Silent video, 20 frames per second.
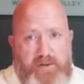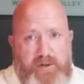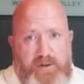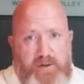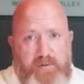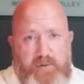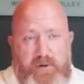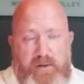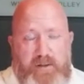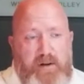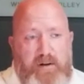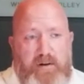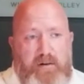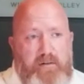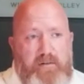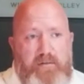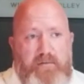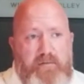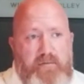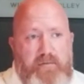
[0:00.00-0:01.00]
you, and
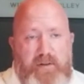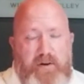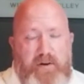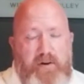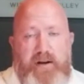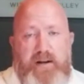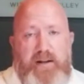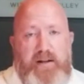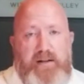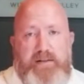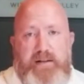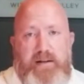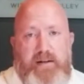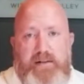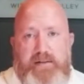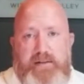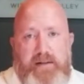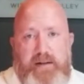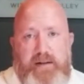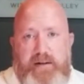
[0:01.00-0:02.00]
they're idiots on a
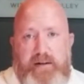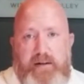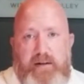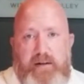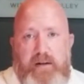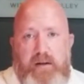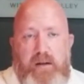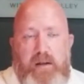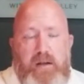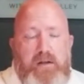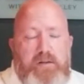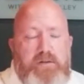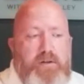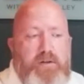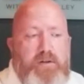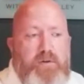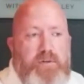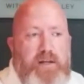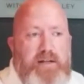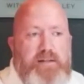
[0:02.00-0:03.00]
stick.
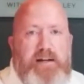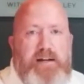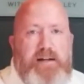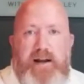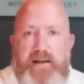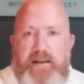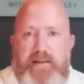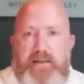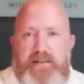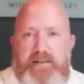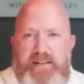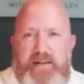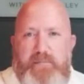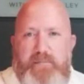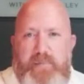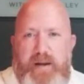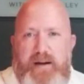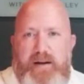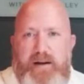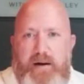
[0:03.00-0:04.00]
So that's kind of the team
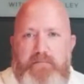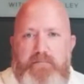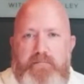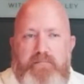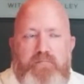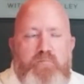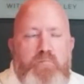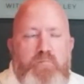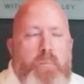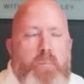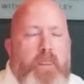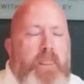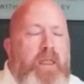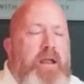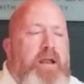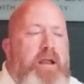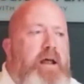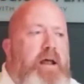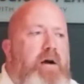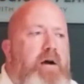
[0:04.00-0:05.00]
makeup.
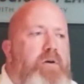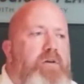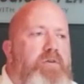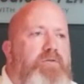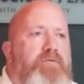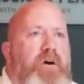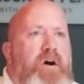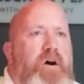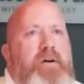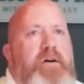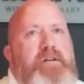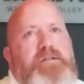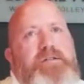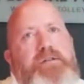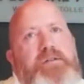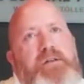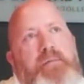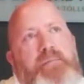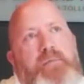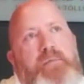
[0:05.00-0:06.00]
Now, as far
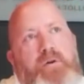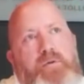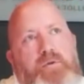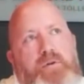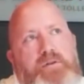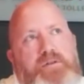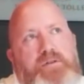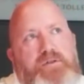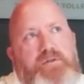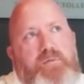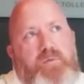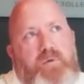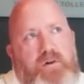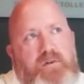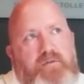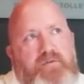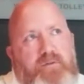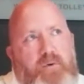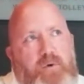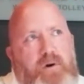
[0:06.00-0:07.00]
as who does this
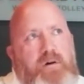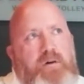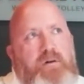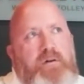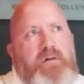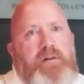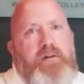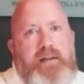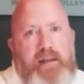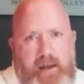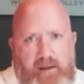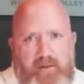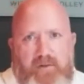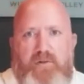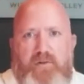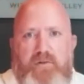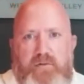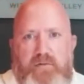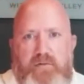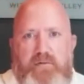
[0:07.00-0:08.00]
work for?
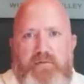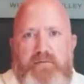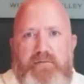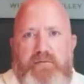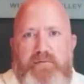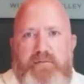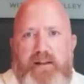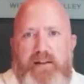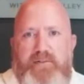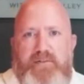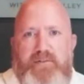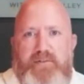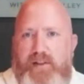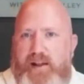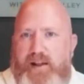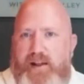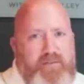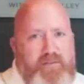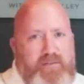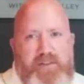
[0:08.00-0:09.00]
Yes,
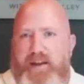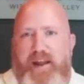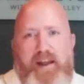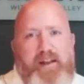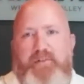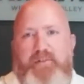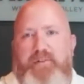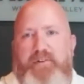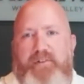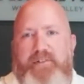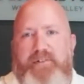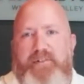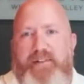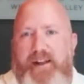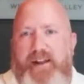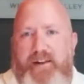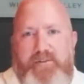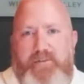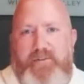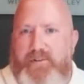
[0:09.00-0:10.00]
that's the answer.
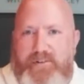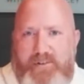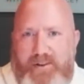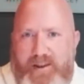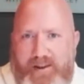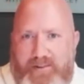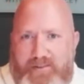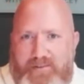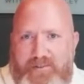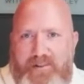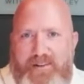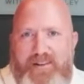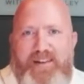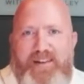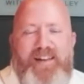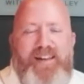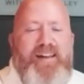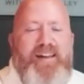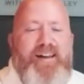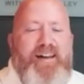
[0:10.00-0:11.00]
The answer is yes.
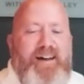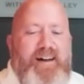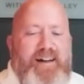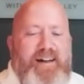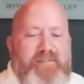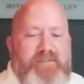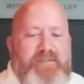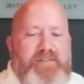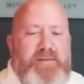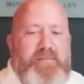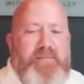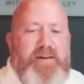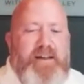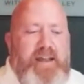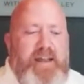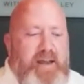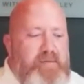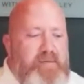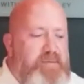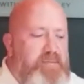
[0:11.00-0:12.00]
If somebody
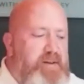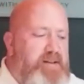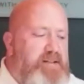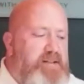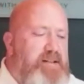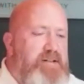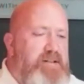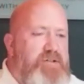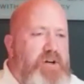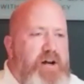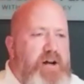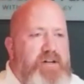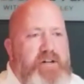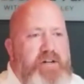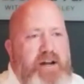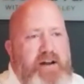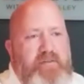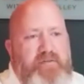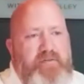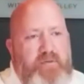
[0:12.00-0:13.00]
came to me and said, Josh,
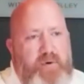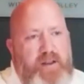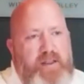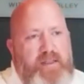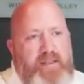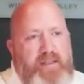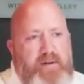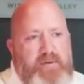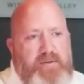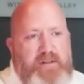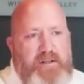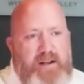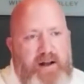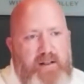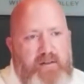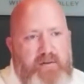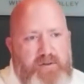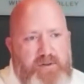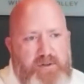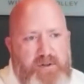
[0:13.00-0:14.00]
I have
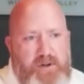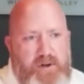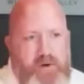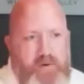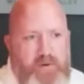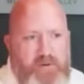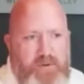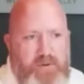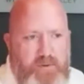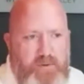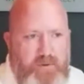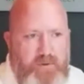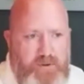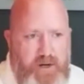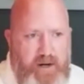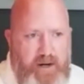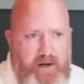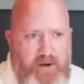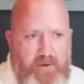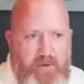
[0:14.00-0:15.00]
$40,000 to go to school.
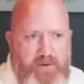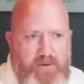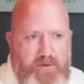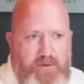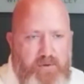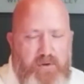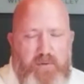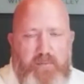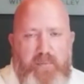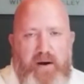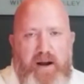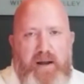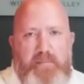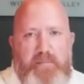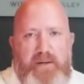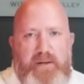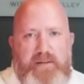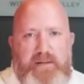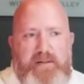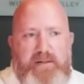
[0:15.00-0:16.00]
Should I go to school or buy a
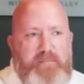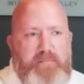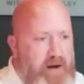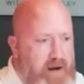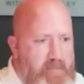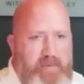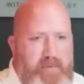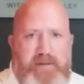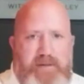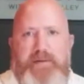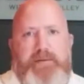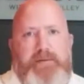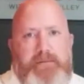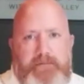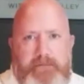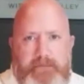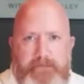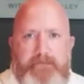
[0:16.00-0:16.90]
business? Buy a business.